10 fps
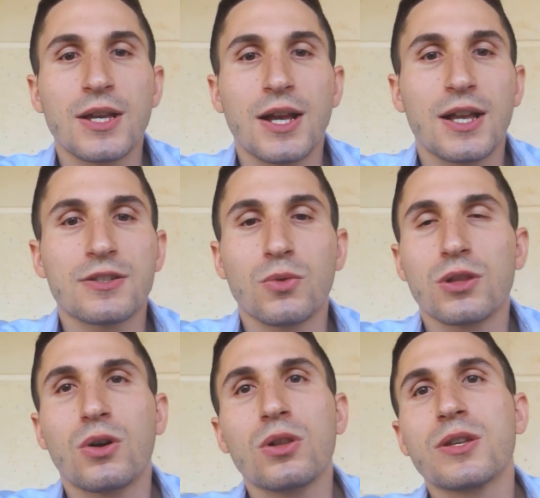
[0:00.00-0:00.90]
as it will
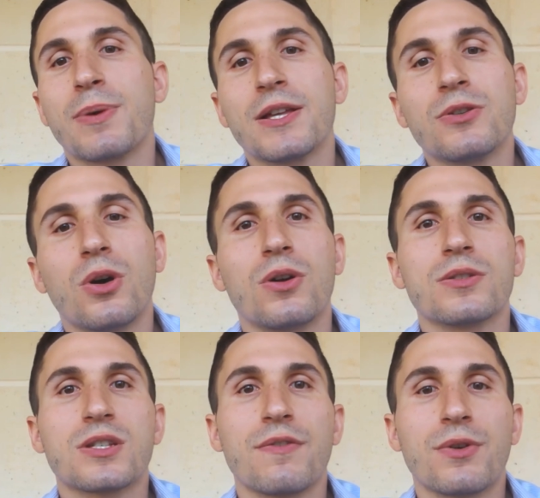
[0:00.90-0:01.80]
all depend on
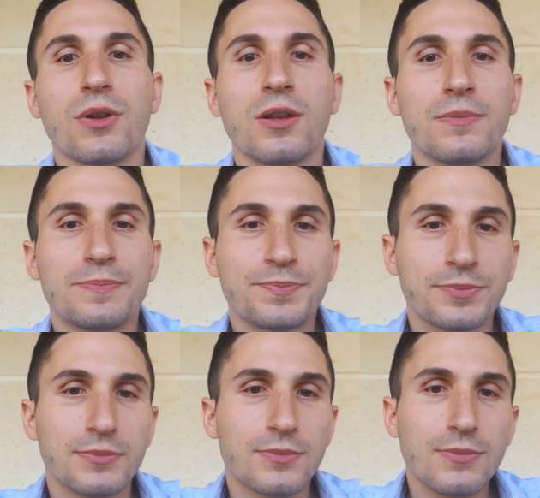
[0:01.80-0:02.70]
several
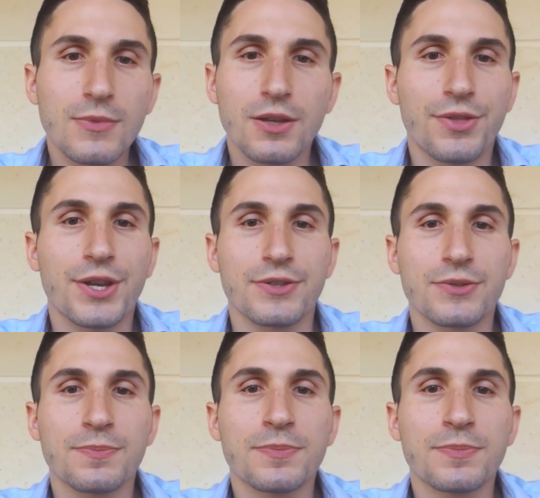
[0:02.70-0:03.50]
things.